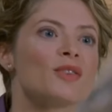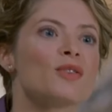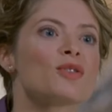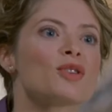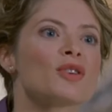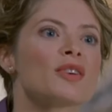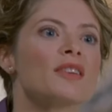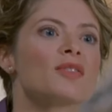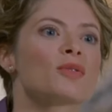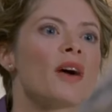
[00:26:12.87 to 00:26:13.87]
you
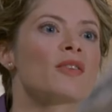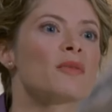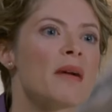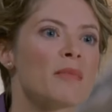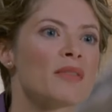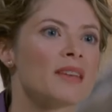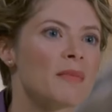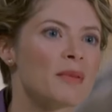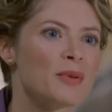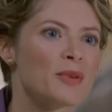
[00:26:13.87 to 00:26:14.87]
should try to remember the
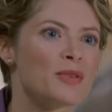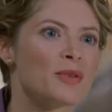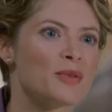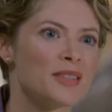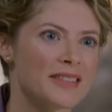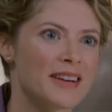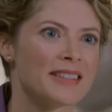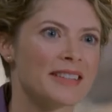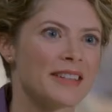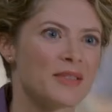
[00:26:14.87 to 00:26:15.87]
name of the person who's
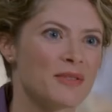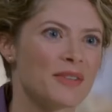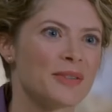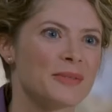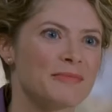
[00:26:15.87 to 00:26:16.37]
conducting the interview.